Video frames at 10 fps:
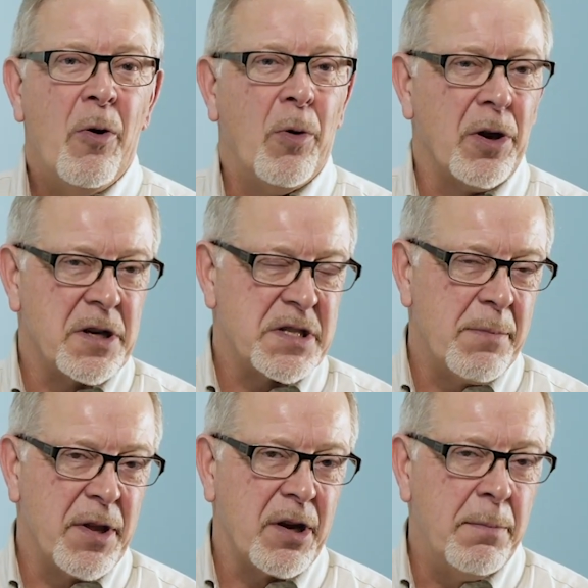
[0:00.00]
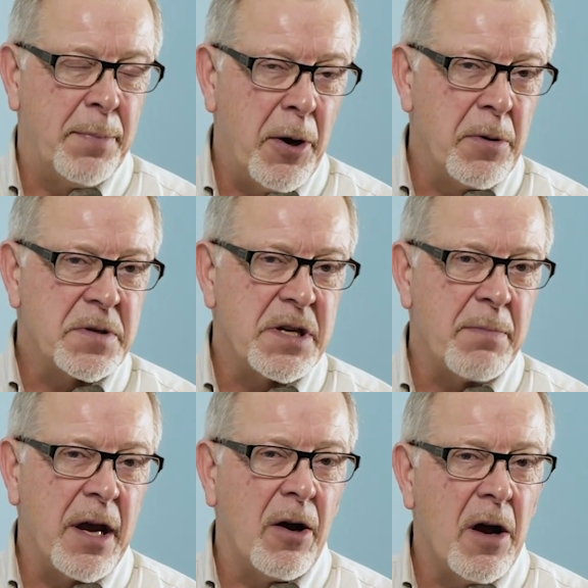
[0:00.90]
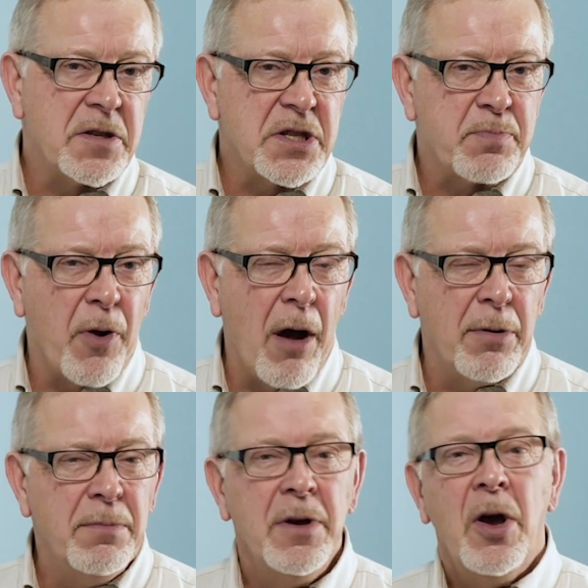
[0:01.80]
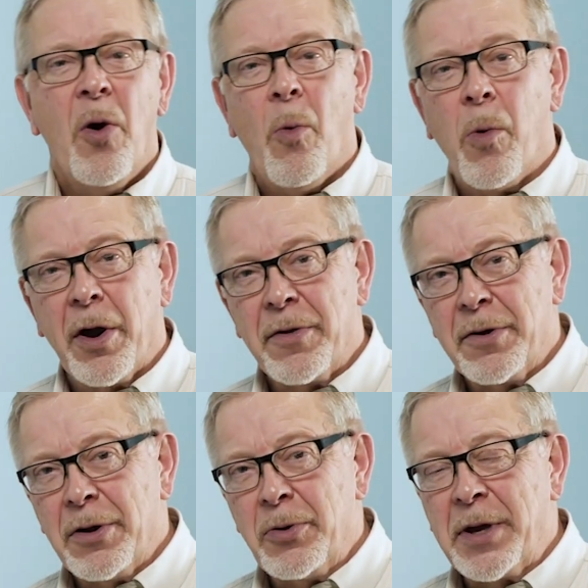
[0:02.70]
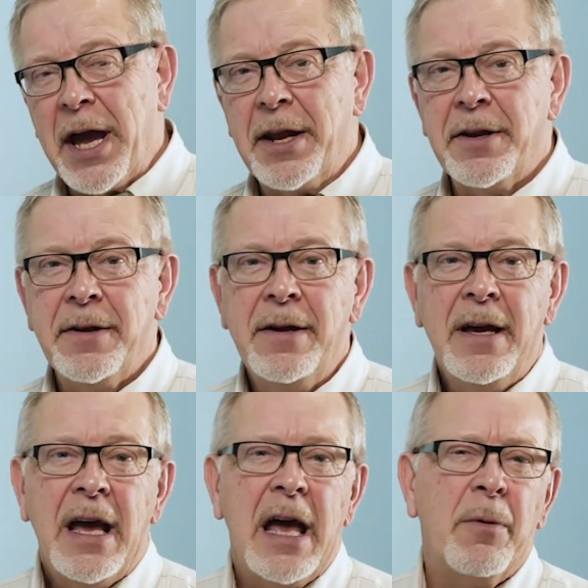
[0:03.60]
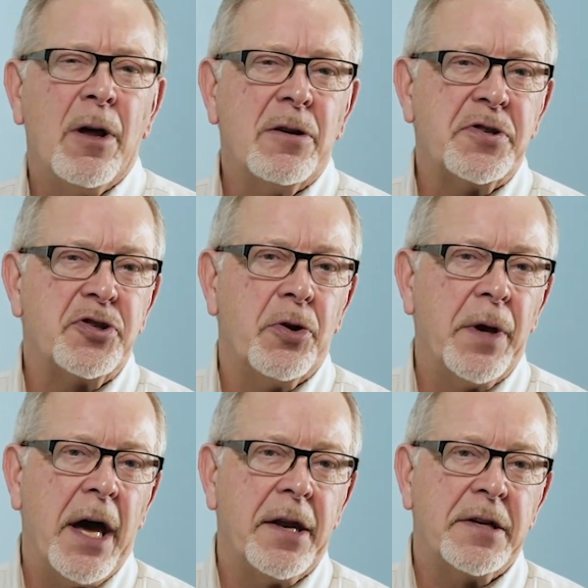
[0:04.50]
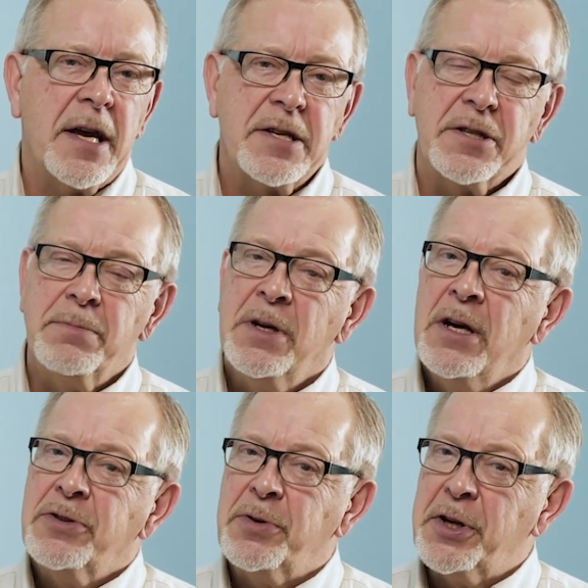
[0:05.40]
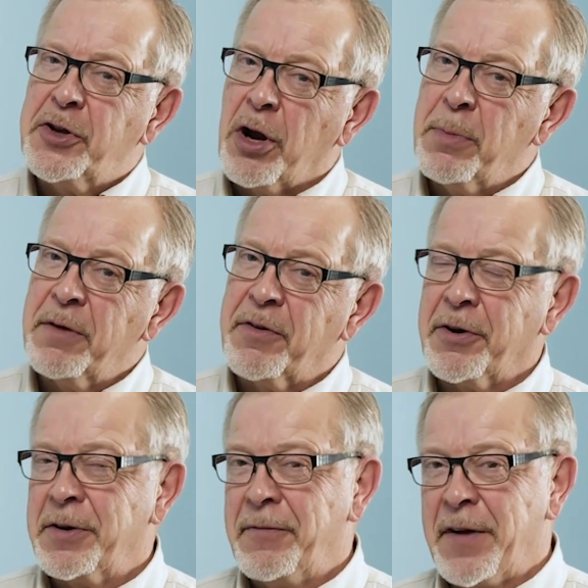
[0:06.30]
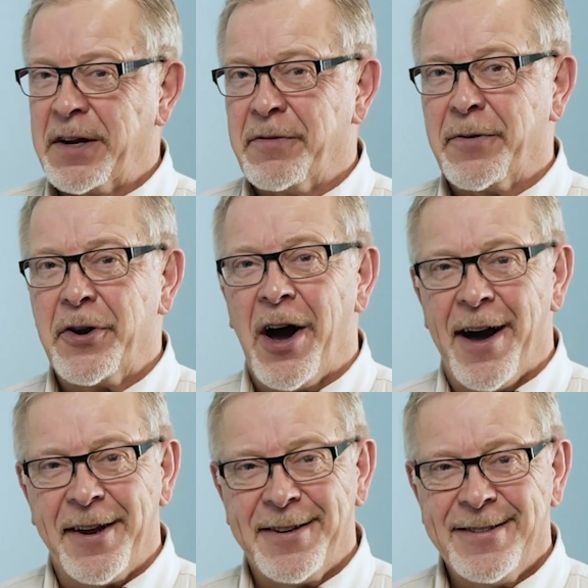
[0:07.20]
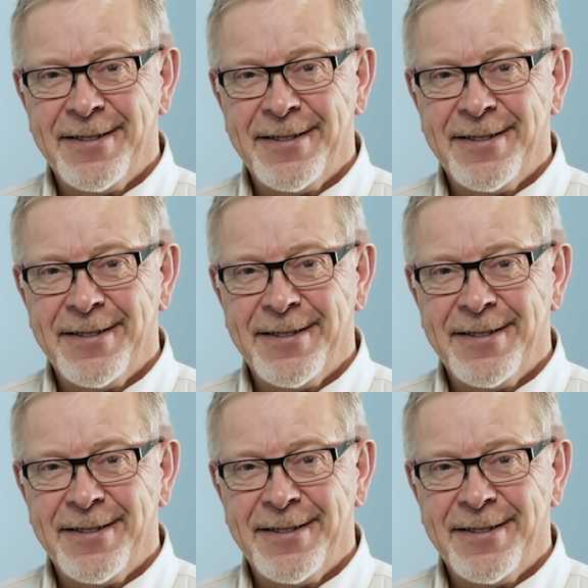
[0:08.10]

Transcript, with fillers: We'll look at some of the components that may cause this problem, where they're located, and we'll also show you how to test them to determine if they're defective or not.